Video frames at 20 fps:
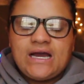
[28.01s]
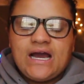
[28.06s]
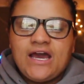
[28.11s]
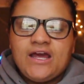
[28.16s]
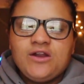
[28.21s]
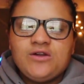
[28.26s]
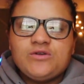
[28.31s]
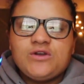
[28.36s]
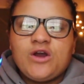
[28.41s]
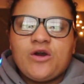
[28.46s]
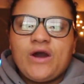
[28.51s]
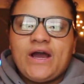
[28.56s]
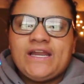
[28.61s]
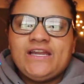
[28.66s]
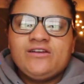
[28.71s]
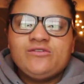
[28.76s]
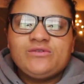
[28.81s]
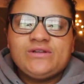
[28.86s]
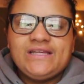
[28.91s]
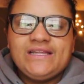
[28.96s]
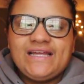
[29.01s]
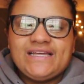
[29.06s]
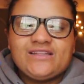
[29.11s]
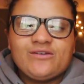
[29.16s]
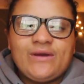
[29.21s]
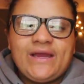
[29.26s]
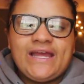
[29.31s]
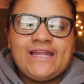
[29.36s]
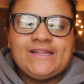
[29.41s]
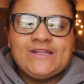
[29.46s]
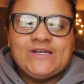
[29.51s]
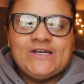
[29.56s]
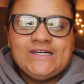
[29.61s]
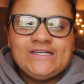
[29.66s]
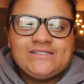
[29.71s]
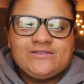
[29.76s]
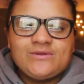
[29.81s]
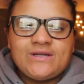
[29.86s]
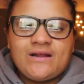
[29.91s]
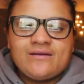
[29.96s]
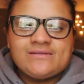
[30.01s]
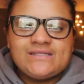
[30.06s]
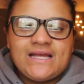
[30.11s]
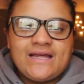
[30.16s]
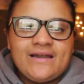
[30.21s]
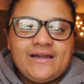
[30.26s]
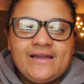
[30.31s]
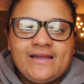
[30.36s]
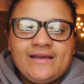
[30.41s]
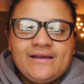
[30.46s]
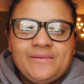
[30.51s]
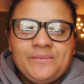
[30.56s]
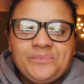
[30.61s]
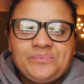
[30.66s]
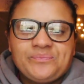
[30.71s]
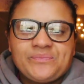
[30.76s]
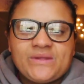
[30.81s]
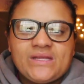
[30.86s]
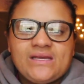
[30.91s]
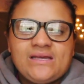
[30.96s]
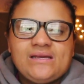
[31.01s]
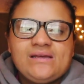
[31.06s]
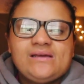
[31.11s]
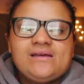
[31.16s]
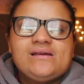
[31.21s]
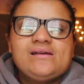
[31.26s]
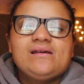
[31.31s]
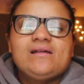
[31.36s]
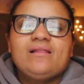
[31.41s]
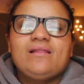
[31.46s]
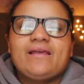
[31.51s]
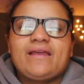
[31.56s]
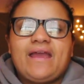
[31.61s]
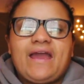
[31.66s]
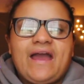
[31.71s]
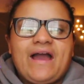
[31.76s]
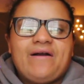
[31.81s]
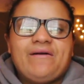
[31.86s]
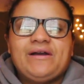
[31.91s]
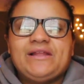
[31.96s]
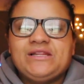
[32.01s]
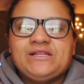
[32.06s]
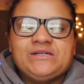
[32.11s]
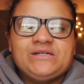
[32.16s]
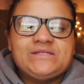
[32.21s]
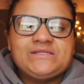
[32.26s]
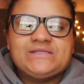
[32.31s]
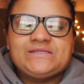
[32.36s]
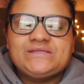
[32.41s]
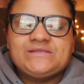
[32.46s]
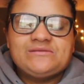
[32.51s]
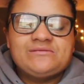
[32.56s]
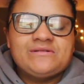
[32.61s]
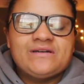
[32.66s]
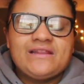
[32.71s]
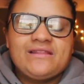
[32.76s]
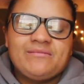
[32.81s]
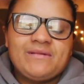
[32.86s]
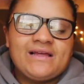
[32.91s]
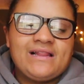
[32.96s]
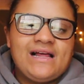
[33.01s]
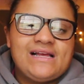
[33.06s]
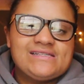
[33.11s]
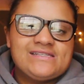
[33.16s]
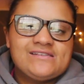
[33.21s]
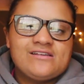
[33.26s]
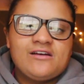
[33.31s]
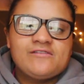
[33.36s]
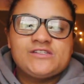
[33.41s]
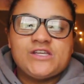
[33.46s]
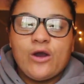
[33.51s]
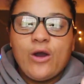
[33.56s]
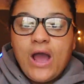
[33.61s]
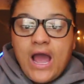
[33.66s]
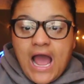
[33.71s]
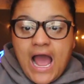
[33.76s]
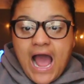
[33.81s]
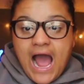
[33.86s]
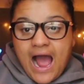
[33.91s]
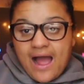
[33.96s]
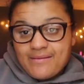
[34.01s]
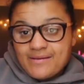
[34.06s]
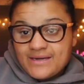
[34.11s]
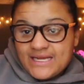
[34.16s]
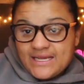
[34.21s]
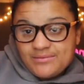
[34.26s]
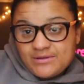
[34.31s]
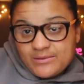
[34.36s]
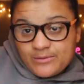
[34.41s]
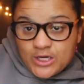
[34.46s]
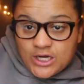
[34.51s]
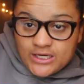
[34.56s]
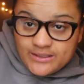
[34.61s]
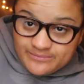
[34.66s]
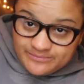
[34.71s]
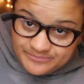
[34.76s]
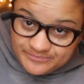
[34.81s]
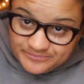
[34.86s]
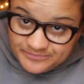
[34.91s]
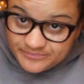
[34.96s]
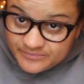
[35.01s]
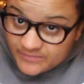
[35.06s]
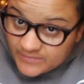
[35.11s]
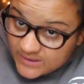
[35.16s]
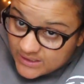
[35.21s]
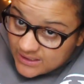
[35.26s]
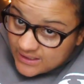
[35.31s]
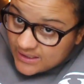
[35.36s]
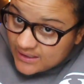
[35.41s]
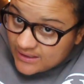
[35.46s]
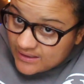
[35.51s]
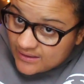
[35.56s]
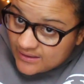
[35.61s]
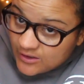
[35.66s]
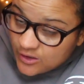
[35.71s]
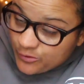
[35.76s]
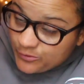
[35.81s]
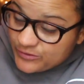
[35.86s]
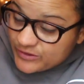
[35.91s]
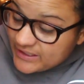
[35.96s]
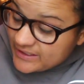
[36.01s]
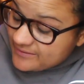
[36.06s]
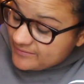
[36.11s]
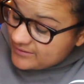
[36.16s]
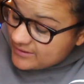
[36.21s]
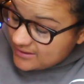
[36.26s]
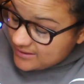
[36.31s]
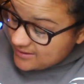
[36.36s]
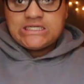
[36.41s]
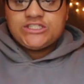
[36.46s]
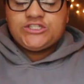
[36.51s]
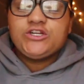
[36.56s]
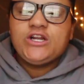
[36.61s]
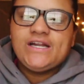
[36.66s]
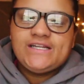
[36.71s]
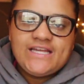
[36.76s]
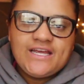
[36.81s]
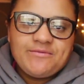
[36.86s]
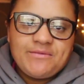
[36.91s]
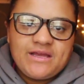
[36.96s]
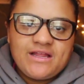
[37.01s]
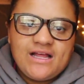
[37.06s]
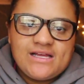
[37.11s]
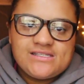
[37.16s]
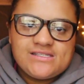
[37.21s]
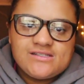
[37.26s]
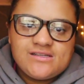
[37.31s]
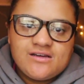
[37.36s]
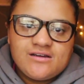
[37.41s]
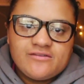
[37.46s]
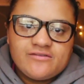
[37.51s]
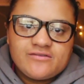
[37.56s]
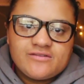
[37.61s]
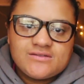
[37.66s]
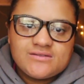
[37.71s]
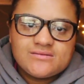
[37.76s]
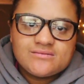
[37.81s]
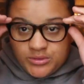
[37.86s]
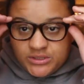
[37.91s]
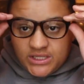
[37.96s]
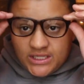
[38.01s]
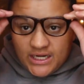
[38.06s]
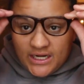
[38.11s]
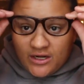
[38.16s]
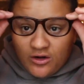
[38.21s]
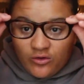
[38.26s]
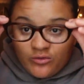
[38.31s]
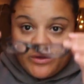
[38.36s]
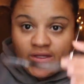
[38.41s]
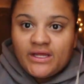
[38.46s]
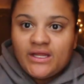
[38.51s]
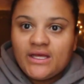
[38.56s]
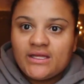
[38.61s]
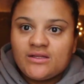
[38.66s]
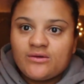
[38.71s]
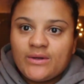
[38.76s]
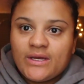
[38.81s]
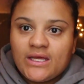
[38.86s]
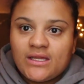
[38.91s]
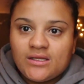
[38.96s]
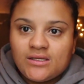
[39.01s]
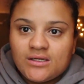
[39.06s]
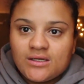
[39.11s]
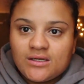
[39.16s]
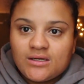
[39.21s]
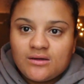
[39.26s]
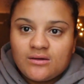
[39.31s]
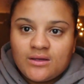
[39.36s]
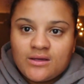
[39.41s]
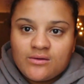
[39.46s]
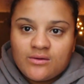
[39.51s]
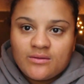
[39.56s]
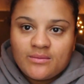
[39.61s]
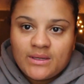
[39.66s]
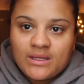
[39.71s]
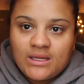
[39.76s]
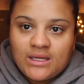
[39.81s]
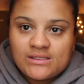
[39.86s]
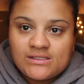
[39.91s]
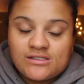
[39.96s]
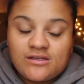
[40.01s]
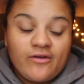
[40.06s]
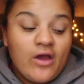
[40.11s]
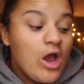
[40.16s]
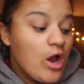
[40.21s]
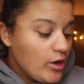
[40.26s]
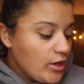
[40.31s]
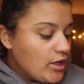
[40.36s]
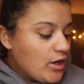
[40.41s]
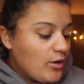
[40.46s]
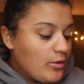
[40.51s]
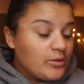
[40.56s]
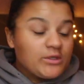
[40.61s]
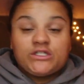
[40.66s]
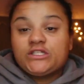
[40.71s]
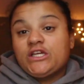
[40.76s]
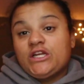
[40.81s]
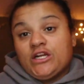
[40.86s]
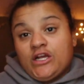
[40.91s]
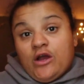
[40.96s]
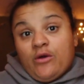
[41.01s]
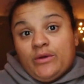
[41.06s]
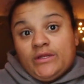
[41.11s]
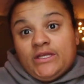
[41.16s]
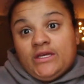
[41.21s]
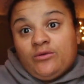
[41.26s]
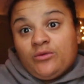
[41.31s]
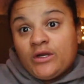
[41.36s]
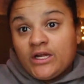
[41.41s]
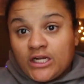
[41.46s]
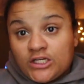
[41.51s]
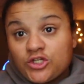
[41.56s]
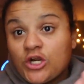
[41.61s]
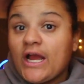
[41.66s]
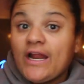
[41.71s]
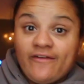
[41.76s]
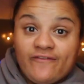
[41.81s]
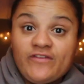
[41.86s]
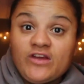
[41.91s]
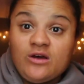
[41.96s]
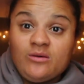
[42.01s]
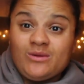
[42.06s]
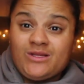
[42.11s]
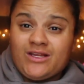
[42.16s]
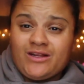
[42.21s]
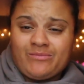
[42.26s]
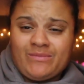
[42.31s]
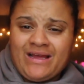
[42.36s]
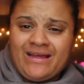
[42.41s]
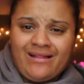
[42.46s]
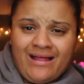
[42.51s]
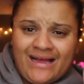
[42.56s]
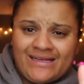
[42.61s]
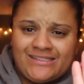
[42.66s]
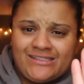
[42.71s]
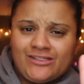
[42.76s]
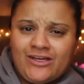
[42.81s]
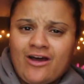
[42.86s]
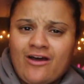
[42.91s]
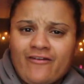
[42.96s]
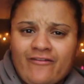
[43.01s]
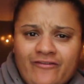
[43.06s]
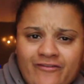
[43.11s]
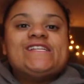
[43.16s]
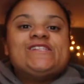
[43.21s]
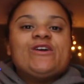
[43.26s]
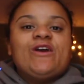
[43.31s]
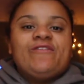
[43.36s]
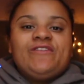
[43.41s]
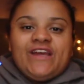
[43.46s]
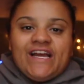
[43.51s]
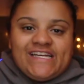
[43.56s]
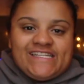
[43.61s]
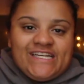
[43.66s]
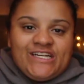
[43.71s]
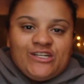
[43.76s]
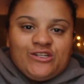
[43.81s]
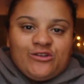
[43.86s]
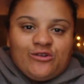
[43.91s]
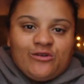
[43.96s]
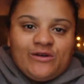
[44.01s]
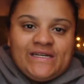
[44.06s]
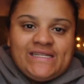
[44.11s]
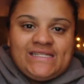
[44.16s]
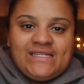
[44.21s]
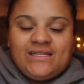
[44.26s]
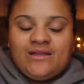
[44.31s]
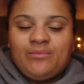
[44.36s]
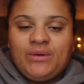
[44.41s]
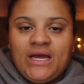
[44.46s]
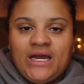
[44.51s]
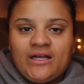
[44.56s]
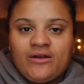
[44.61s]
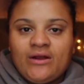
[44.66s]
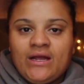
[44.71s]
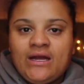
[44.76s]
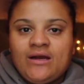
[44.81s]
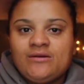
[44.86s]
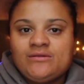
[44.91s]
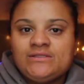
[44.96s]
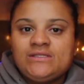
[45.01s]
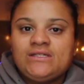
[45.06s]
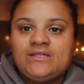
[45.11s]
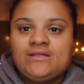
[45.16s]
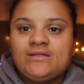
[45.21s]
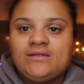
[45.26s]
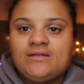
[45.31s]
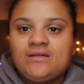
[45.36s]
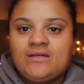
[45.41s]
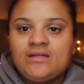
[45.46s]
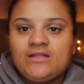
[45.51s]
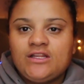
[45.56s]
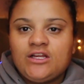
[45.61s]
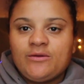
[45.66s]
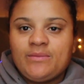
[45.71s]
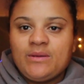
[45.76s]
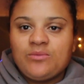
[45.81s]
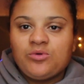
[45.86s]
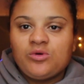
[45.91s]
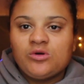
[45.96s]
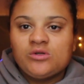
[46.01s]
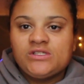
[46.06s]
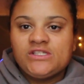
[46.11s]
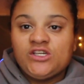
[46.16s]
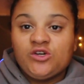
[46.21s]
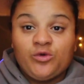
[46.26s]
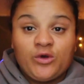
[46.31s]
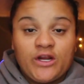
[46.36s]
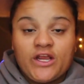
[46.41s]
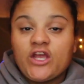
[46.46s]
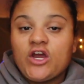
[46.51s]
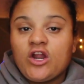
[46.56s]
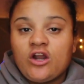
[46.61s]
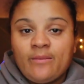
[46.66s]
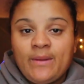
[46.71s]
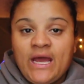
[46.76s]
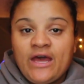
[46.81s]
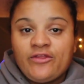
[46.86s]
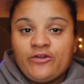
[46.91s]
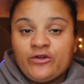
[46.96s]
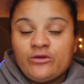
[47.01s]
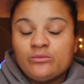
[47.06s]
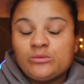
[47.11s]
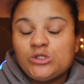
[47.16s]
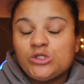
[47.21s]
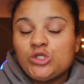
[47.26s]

I don't know. I didn't really like the way I looked when I was editing. Like how I look with my glasses off. So I'm going to keep them on. Hopefully. Should I take my glasses off? But then I don't really like the way I look like with my glasses off. You know, we're just going to go with it. We're going to try to film with my glasses off. So if you guys hear noise in the background, there are people still working on our bathroom.